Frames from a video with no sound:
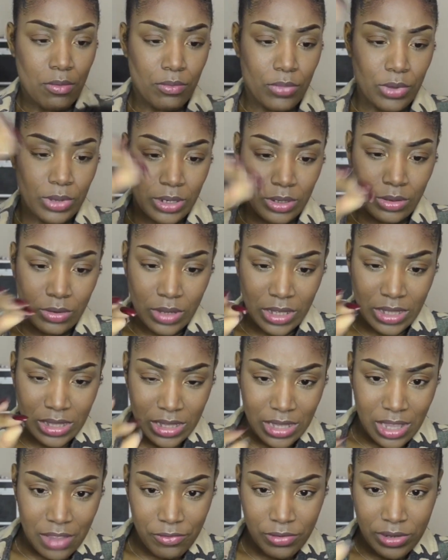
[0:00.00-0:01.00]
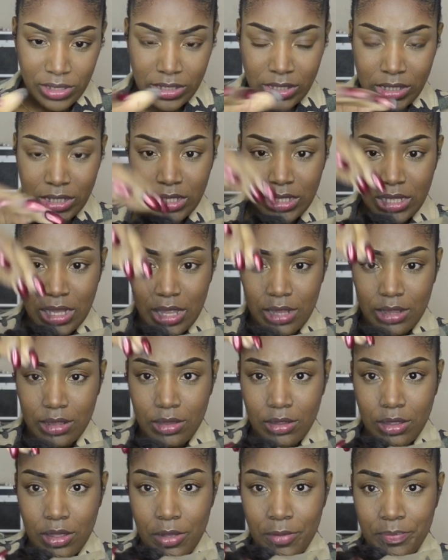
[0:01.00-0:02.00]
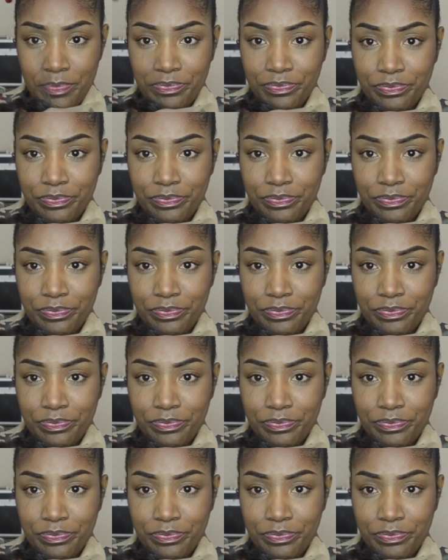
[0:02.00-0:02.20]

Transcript: but you can definitely see that